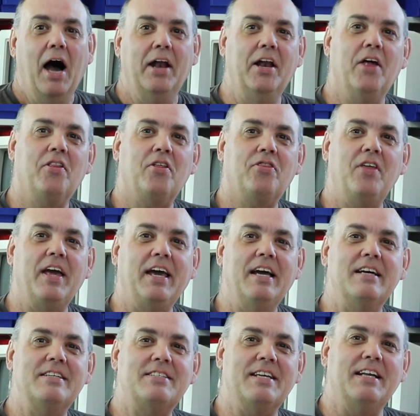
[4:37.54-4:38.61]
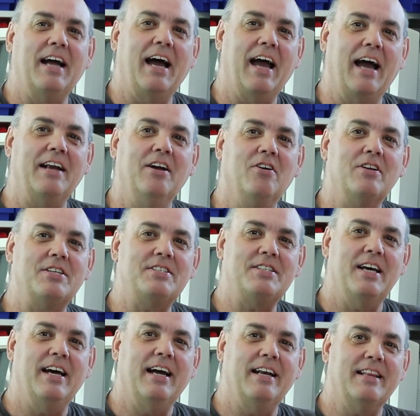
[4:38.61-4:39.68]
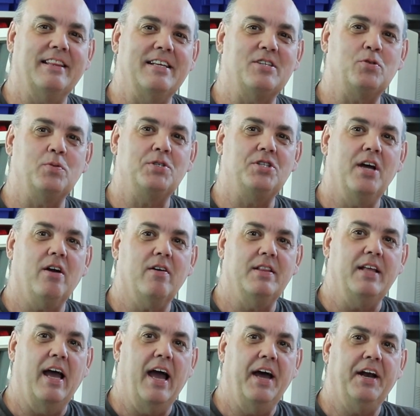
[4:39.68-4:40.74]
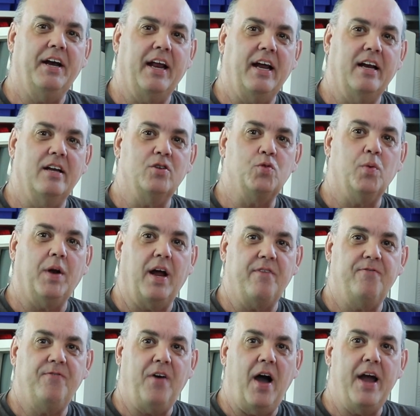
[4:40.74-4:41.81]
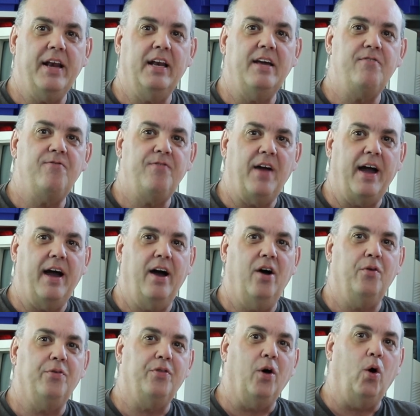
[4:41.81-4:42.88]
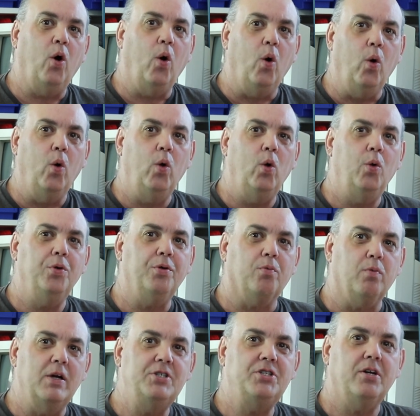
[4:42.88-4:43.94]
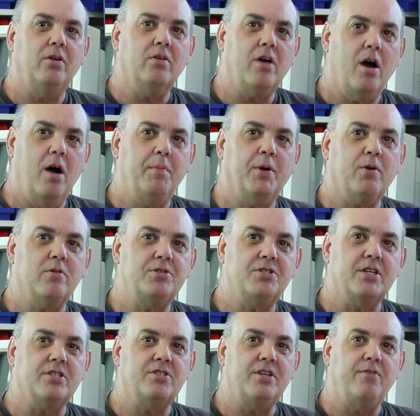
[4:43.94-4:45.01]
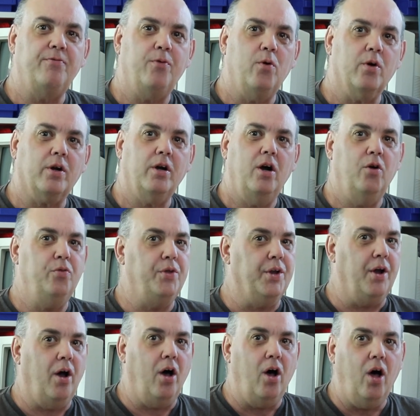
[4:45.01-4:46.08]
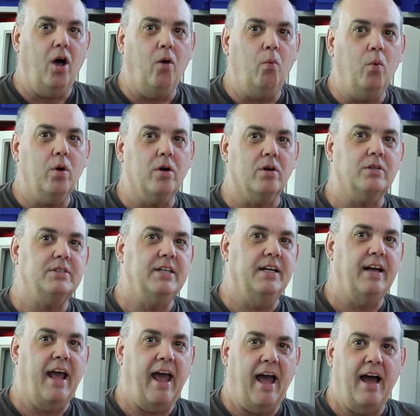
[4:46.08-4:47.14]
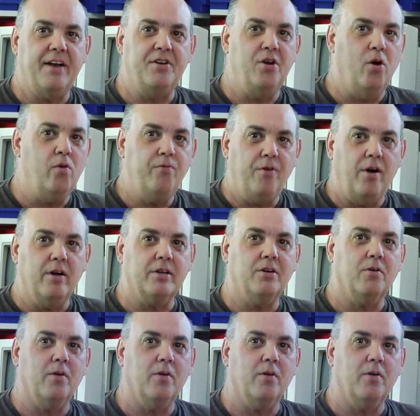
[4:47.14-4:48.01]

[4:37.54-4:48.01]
Another thing is, and I noticed that this was there in the editing, is when I finally found the old original Commodore 64 code that all worked and had no font